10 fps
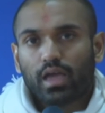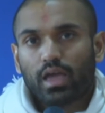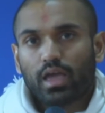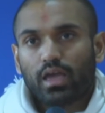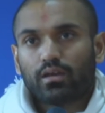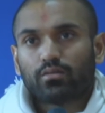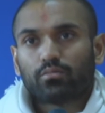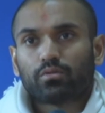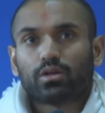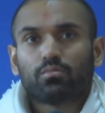And
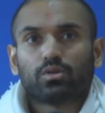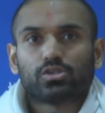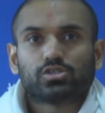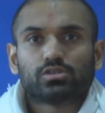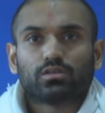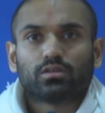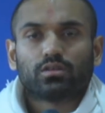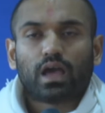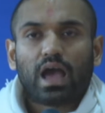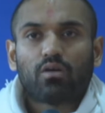pretty much,
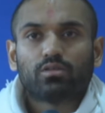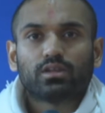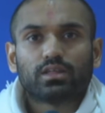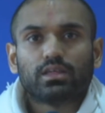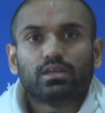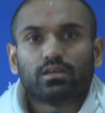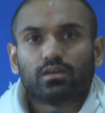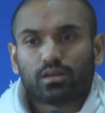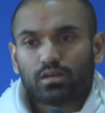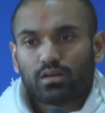how did he
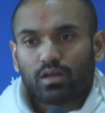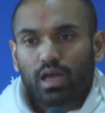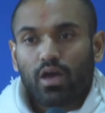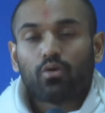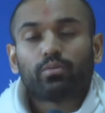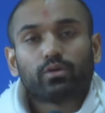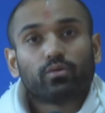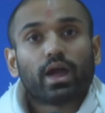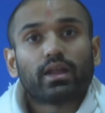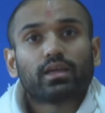help
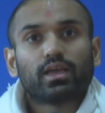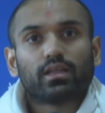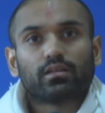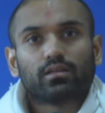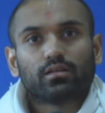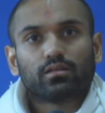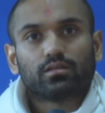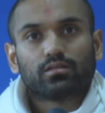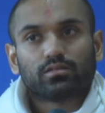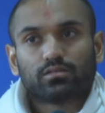eradicate
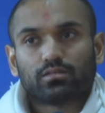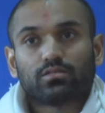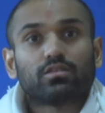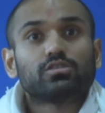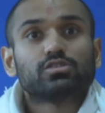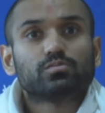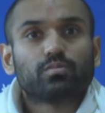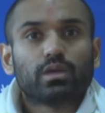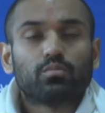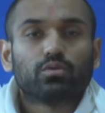such
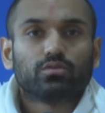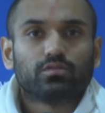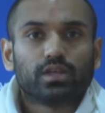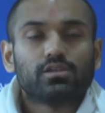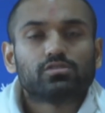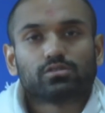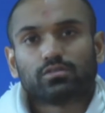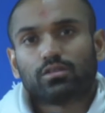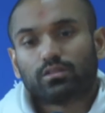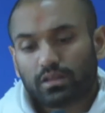people's natures?
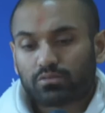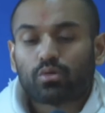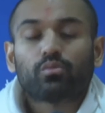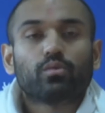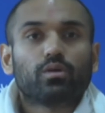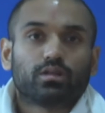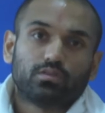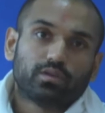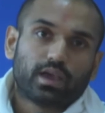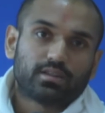That's what we want to
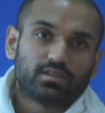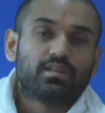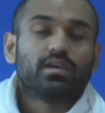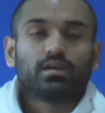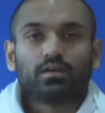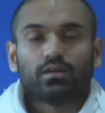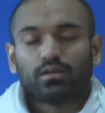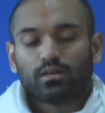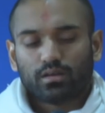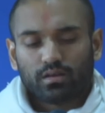look at today.
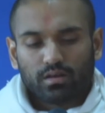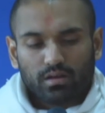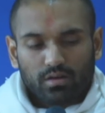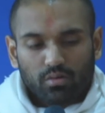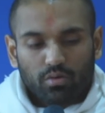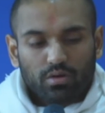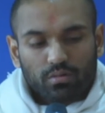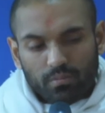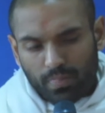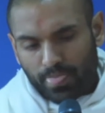Well,
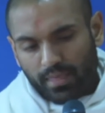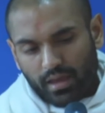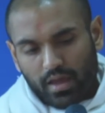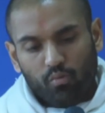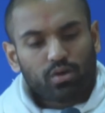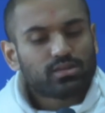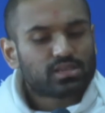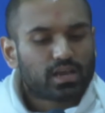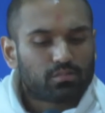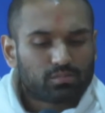at one
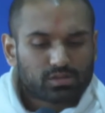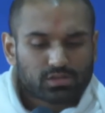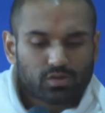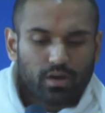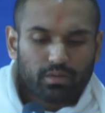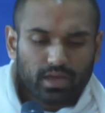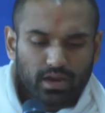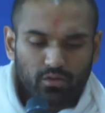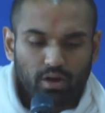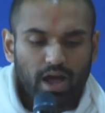time, Swami had
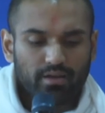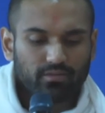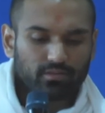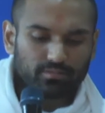arrived